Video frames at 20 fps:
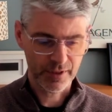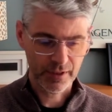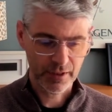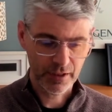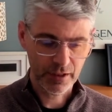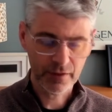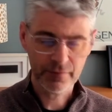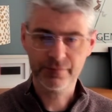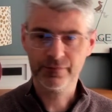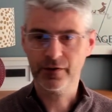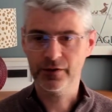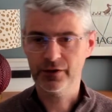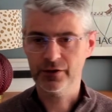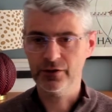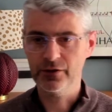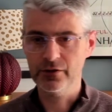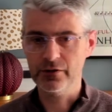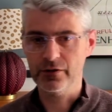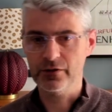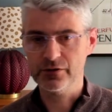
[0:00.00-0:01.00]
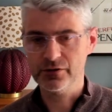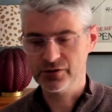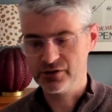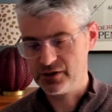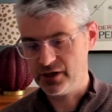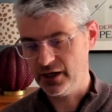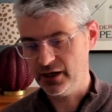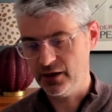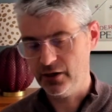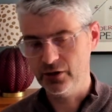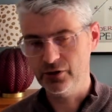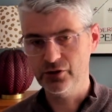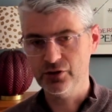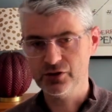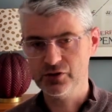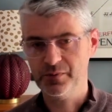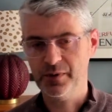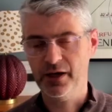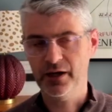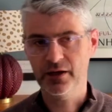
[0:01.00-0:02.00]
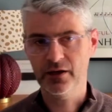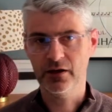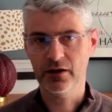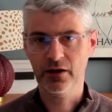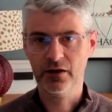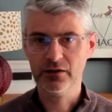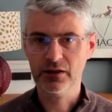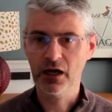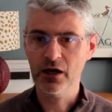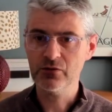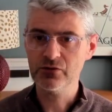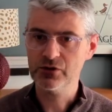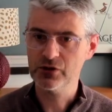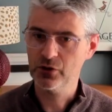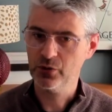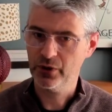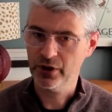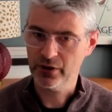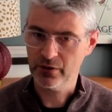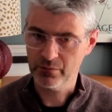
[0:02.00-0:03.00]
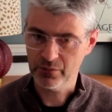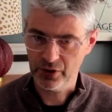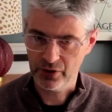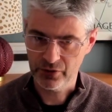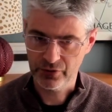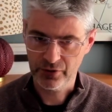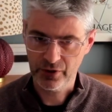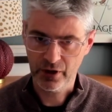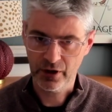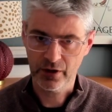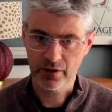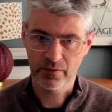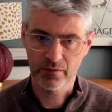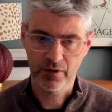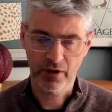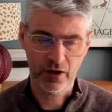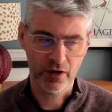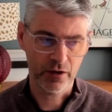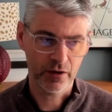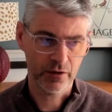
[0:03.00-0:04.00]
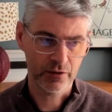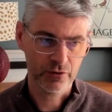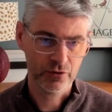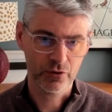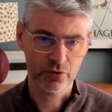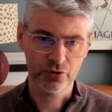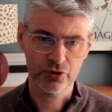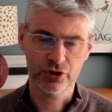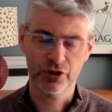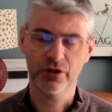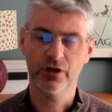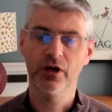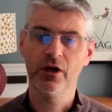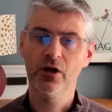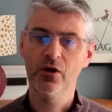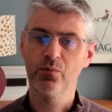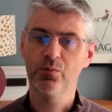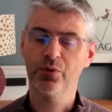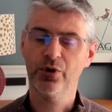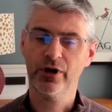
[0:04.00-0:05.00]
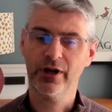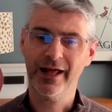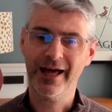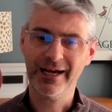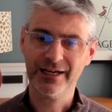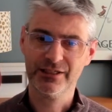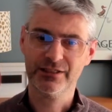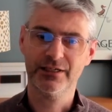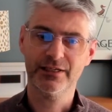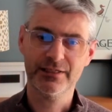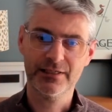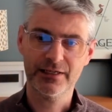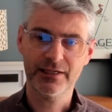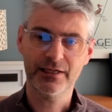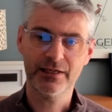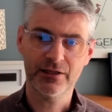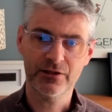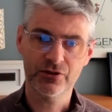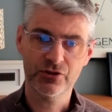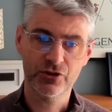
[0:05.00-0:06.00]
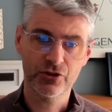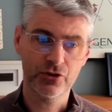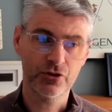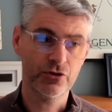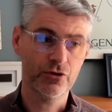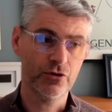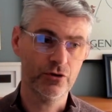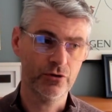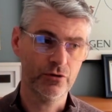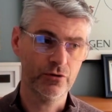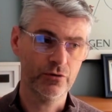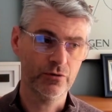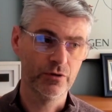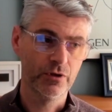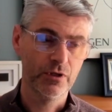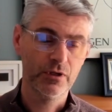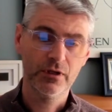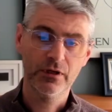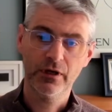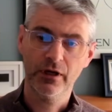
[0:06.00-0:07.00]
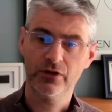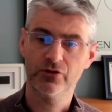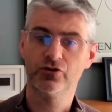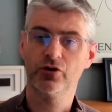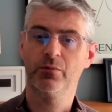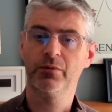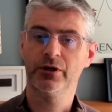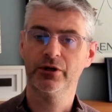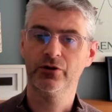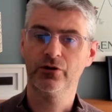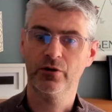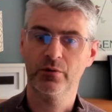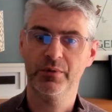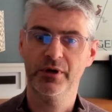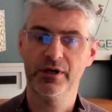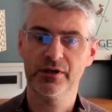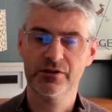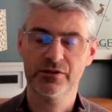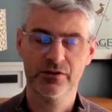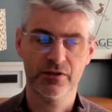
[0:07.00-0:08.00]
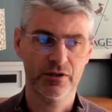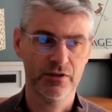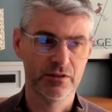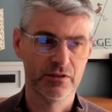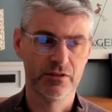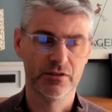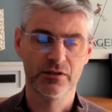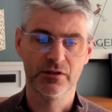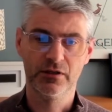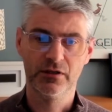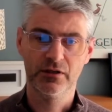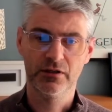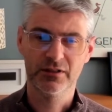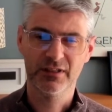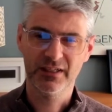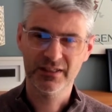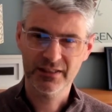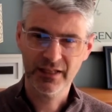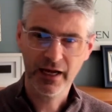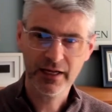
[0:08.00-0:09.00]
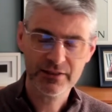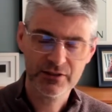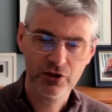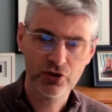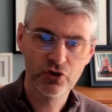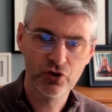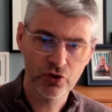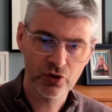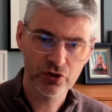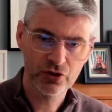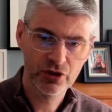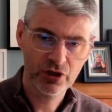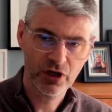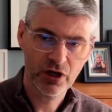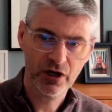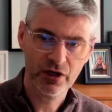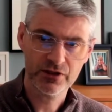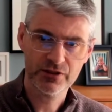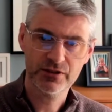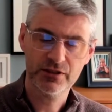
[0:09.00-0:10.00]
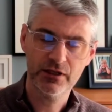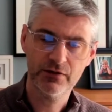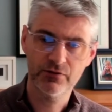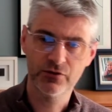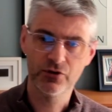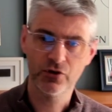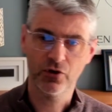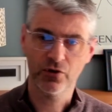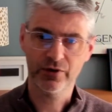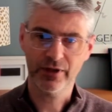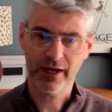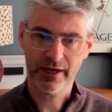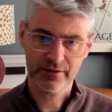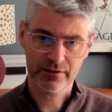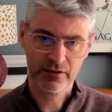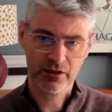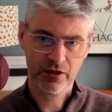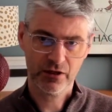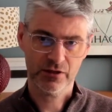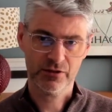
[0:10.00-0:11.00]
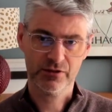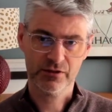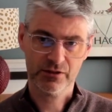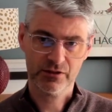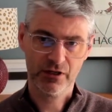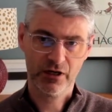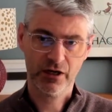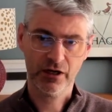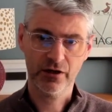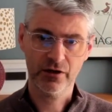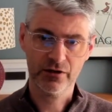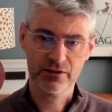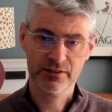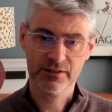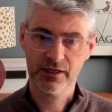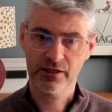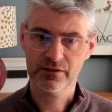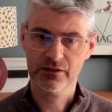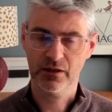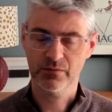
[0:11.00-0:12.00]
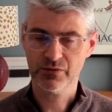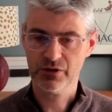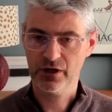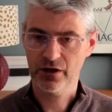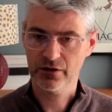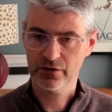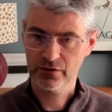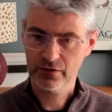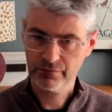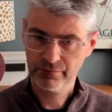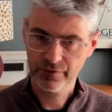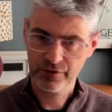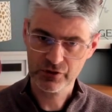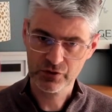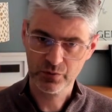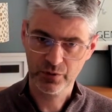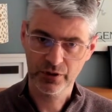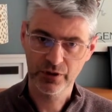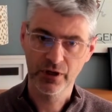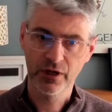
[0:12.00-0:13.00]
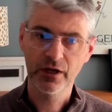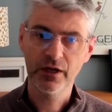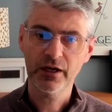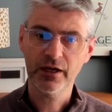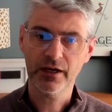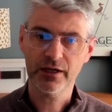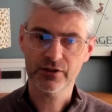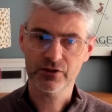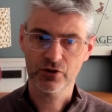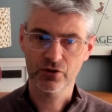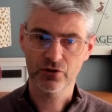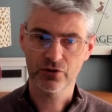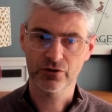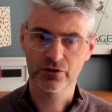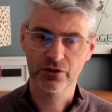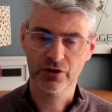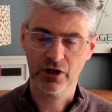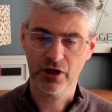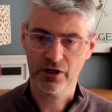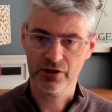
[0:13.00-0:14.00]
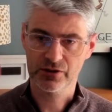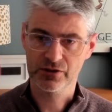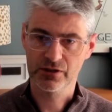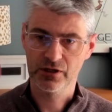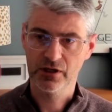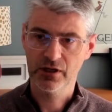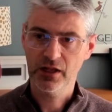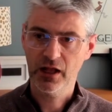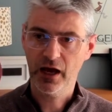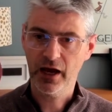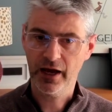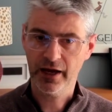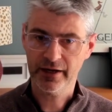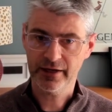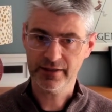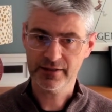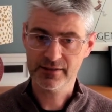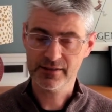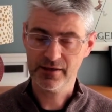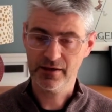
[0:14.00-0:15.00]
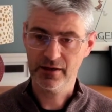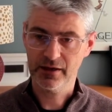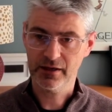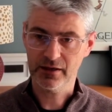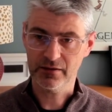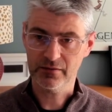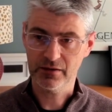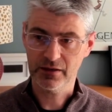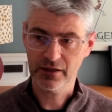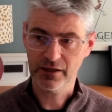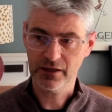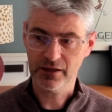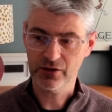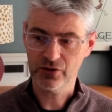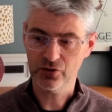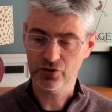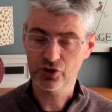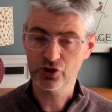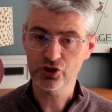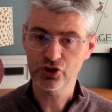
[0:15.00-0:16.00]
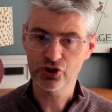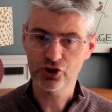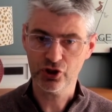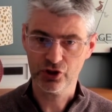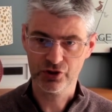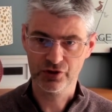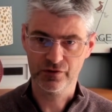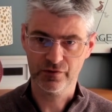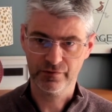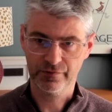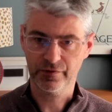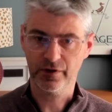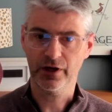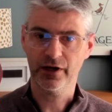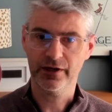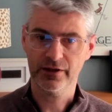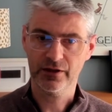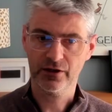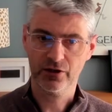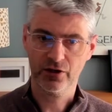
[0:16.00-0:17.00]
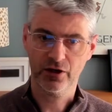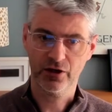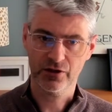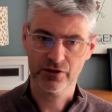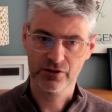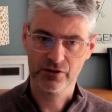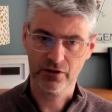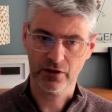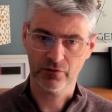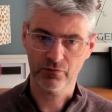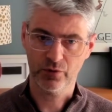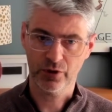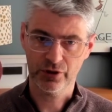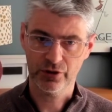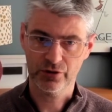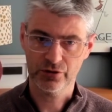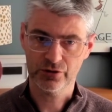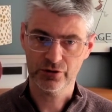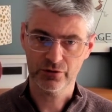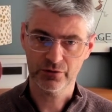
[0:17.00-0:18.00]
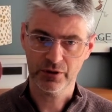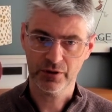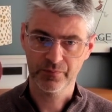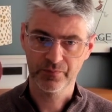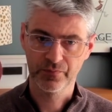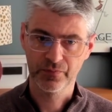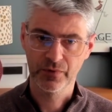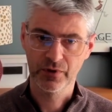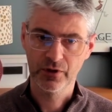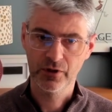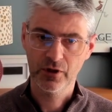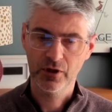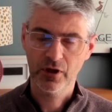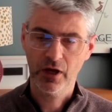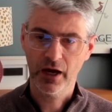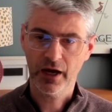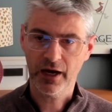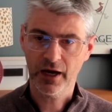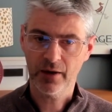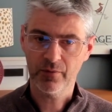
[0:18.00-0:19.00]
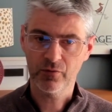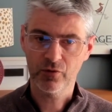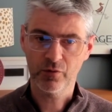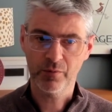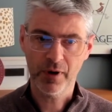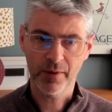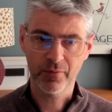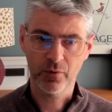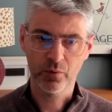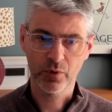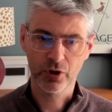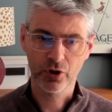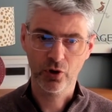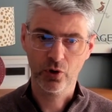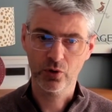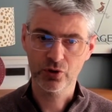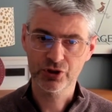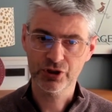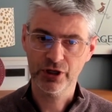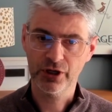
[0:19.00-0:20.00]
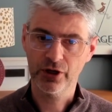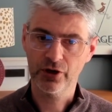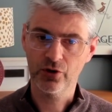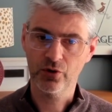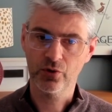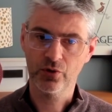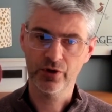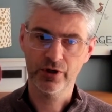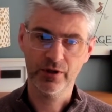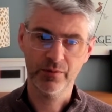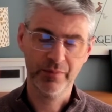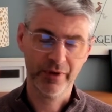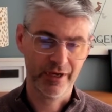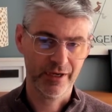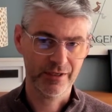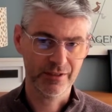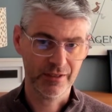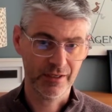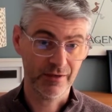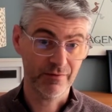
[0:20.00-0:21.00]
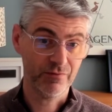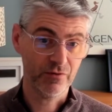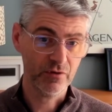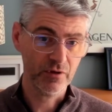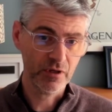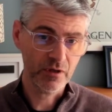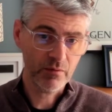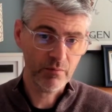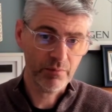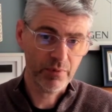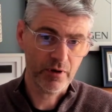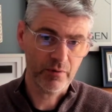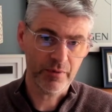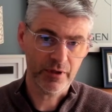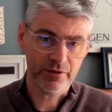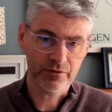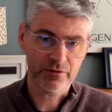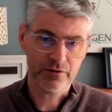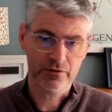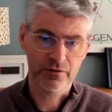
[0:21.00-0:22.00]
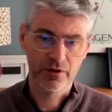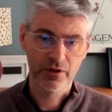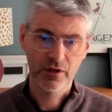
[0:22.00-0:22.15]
If on the other scale you're spending 1,000 quid a month on coaching, but it actually is leading to you doubling your business, then that's a good cost. Even though that cost is higher, it's 10 times higher than the first one, it's a good cost, and you can justify the cost of what you're doing. Remember, with coaching, it only pays if you implement it.